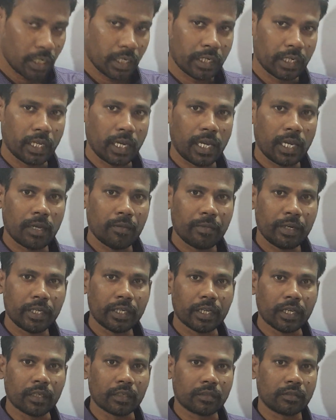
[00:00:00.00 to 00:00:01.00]

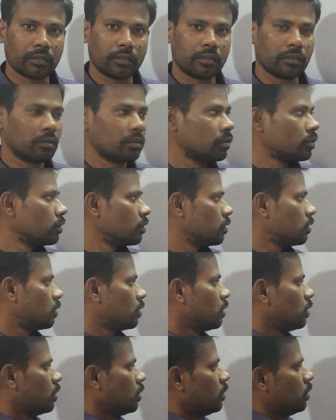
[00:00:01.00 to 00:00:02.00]
Diameter.
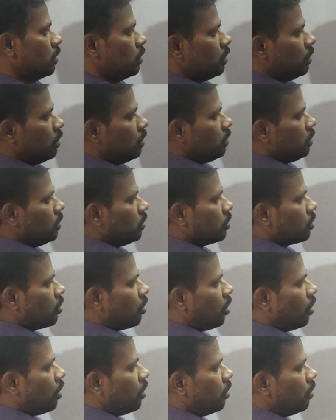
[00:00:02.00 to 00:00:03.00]
This is
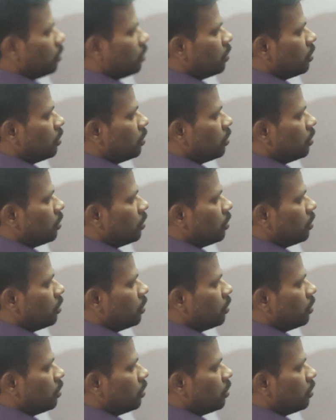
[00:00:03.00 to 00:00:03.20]
chord.